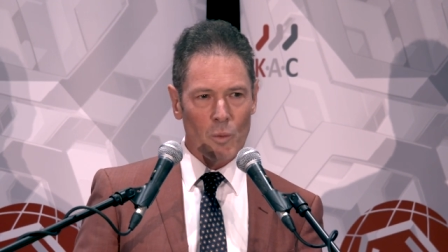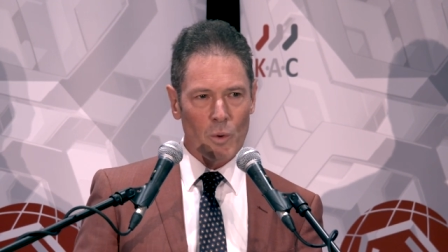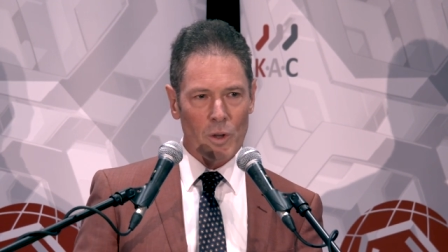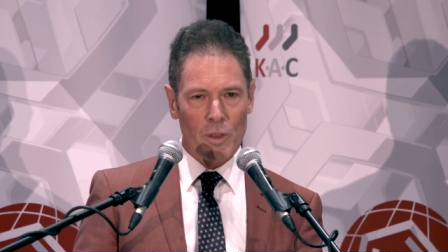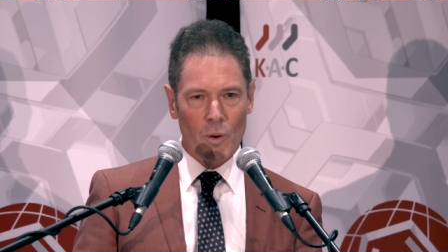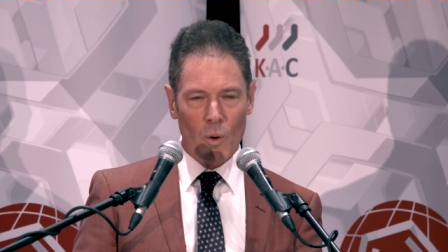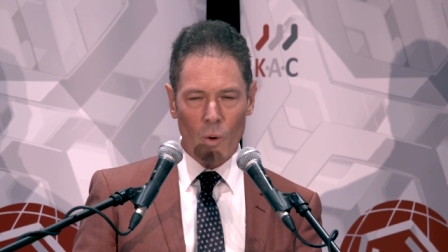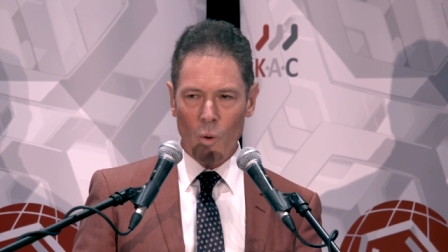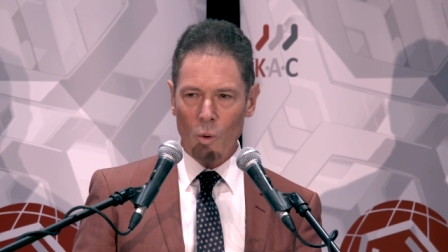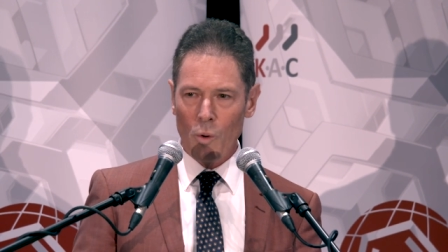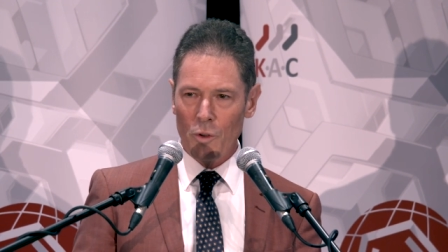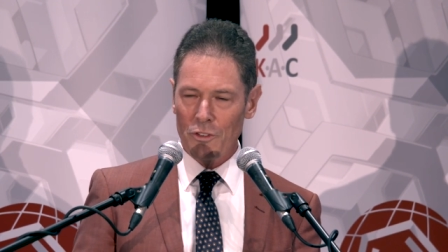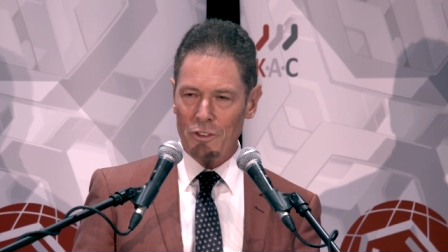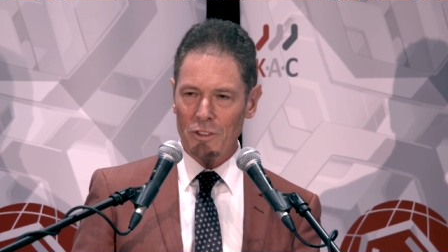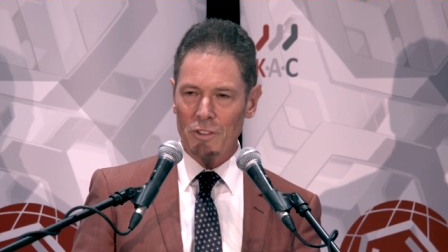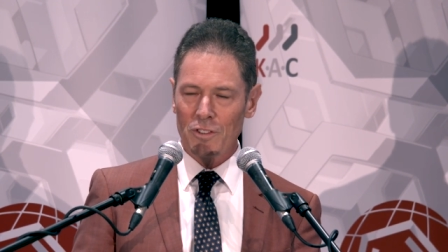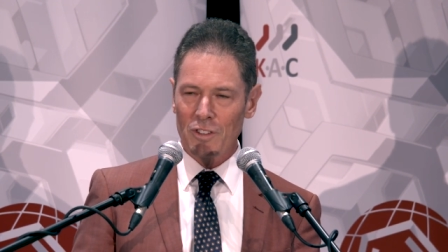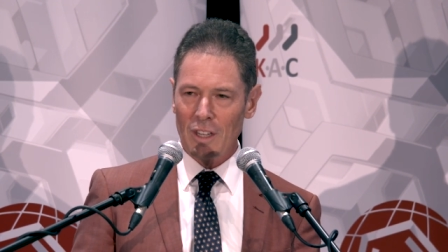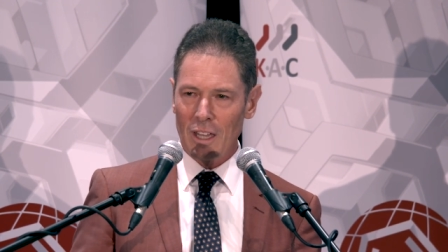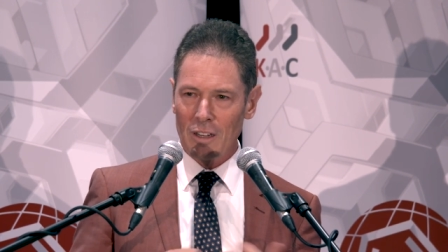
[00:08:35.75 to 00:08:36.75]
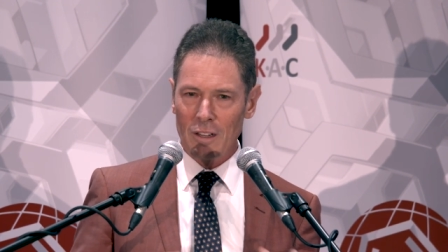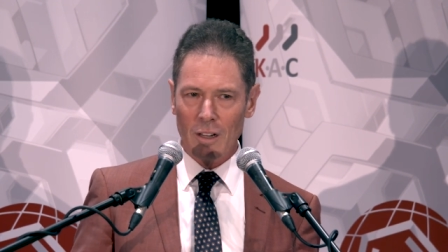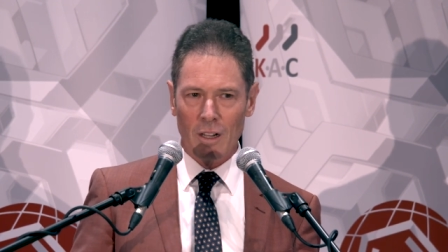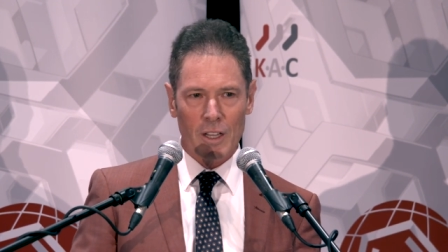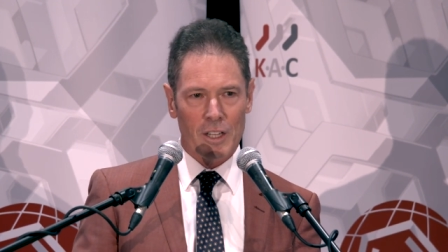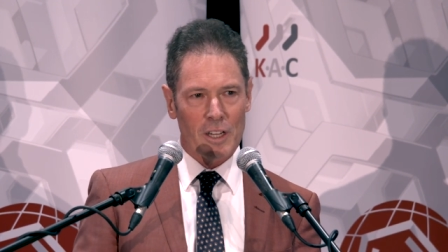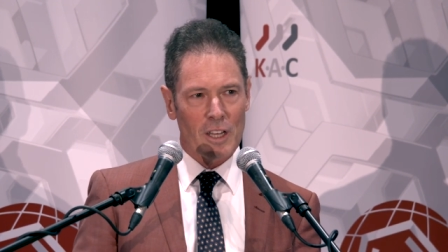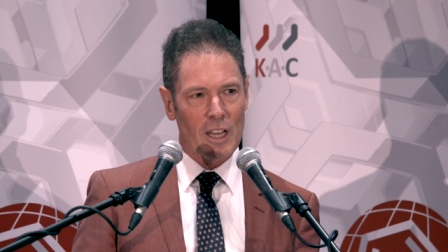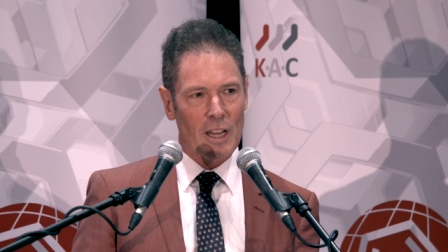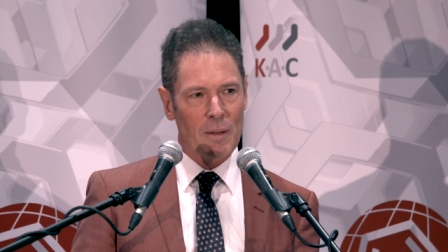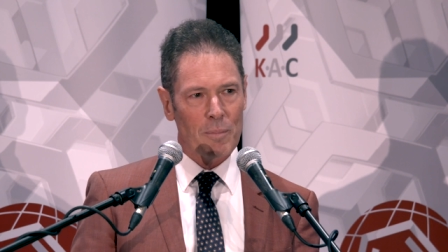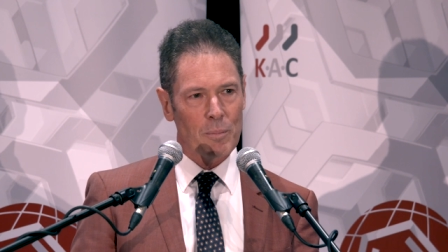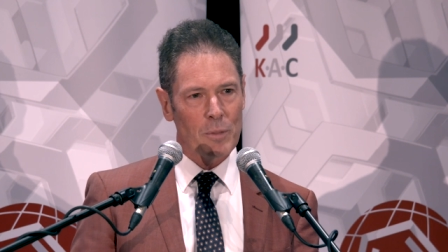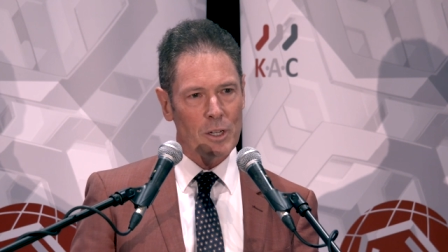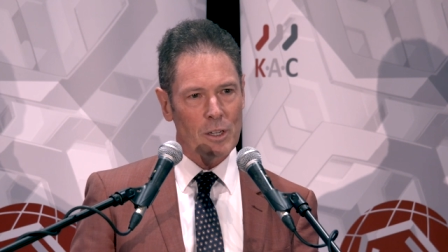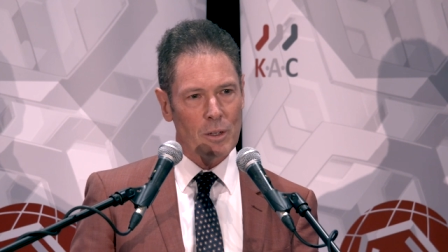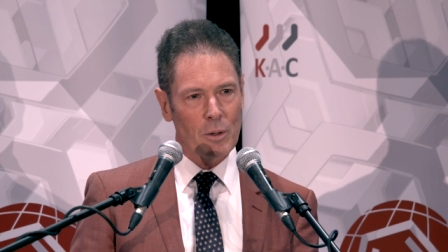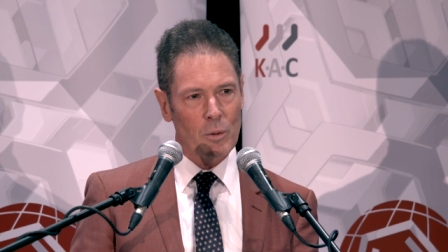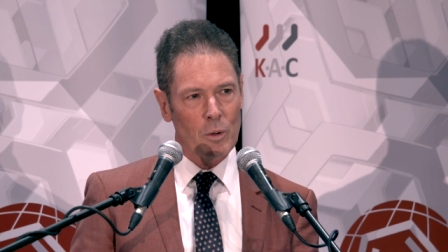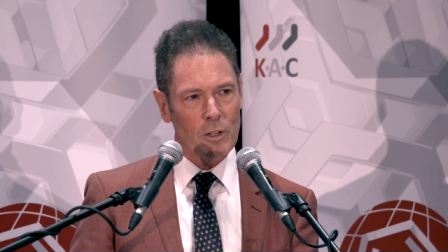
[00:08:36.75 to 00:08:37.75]
with horses and cleaning up
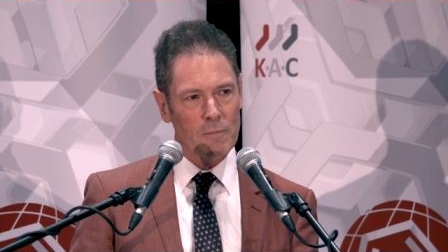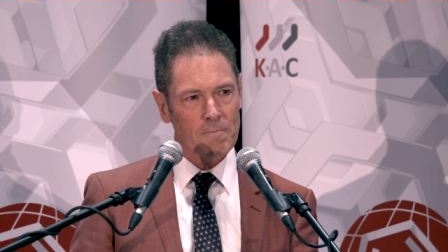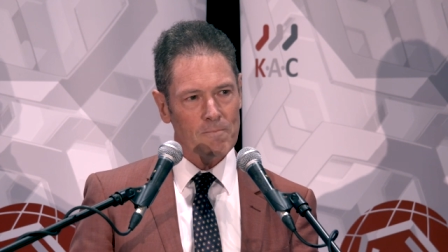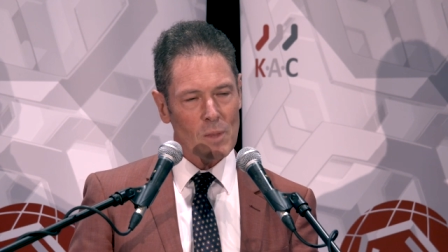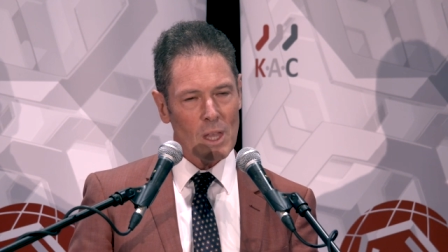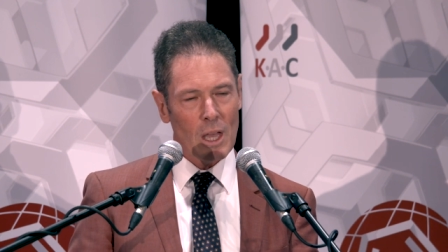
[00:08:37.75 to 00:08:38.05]
manure.